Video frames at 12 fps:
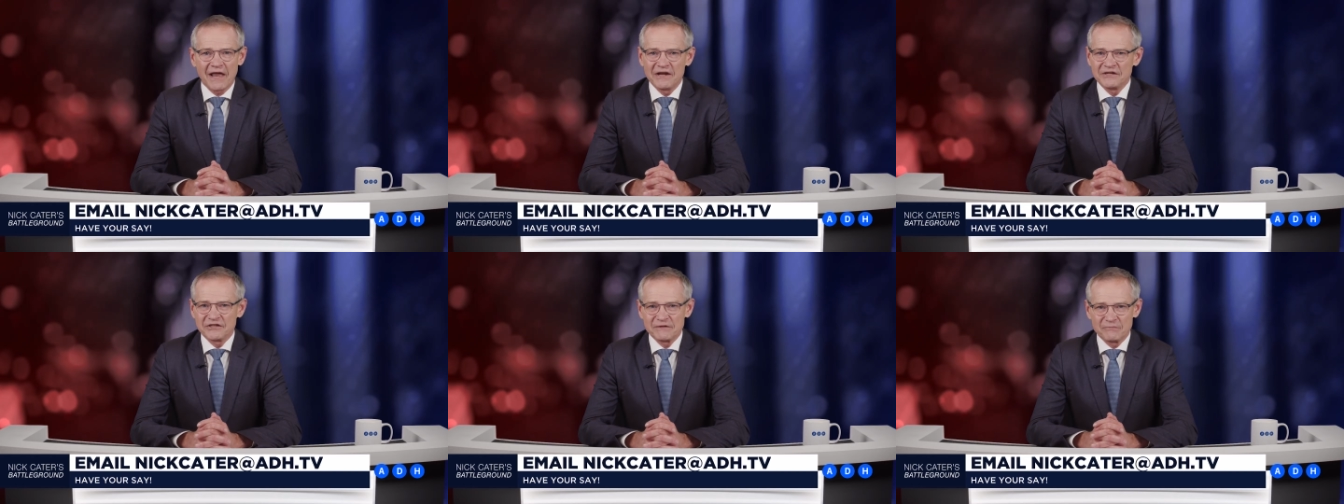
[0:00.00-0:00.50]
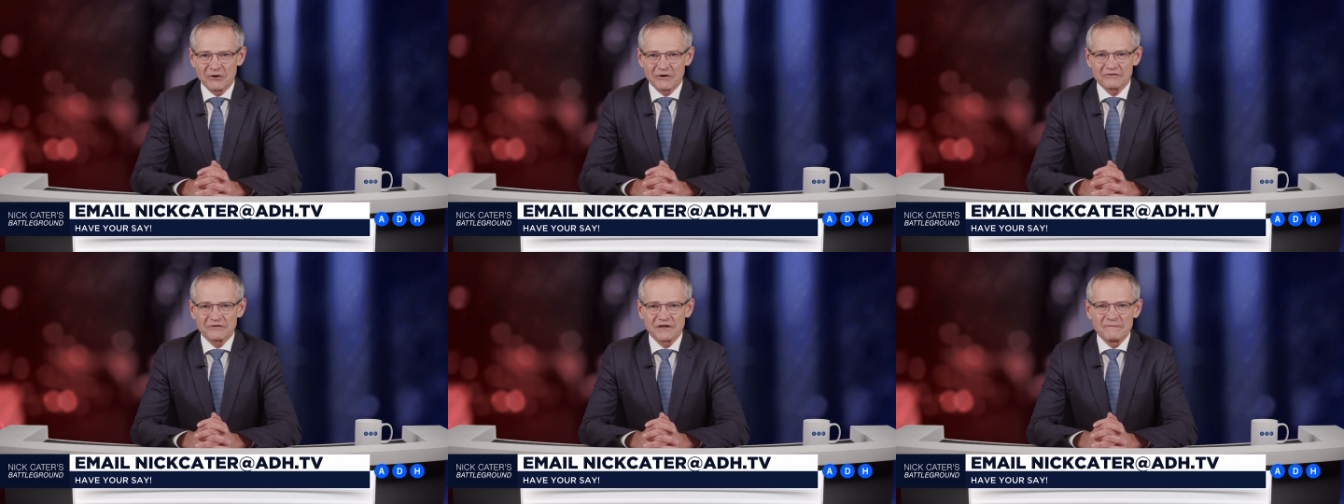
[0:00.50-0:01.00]
energy
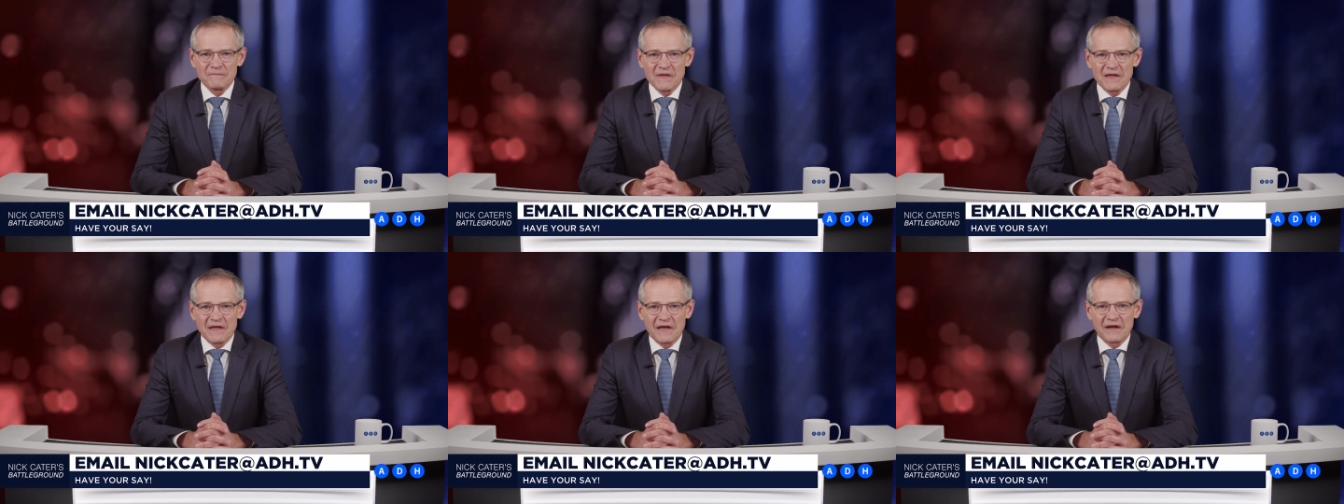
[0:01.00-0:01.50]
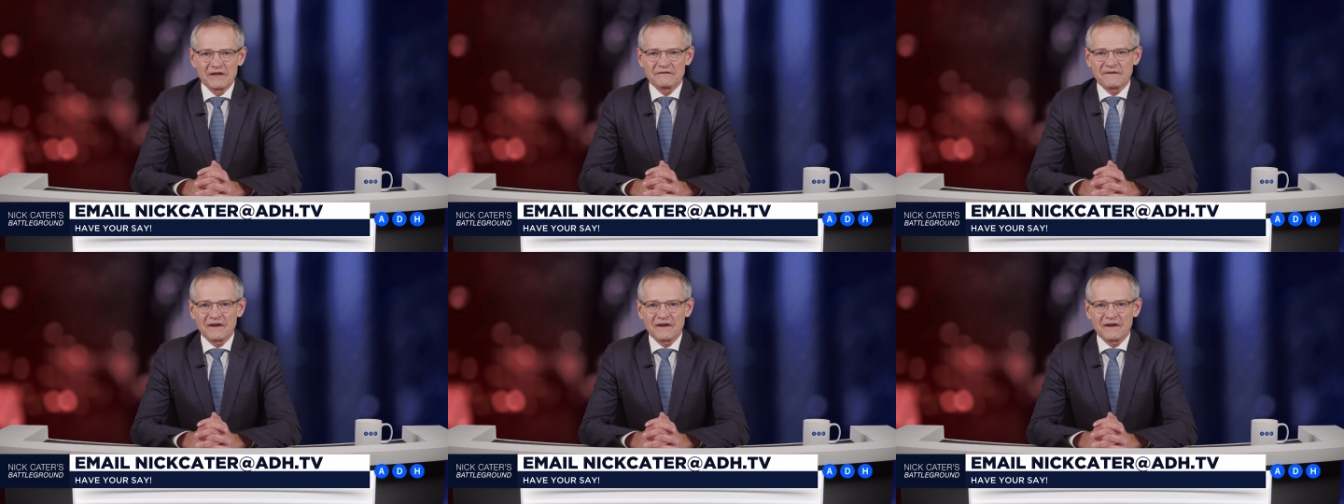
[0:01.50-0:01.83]
policy and his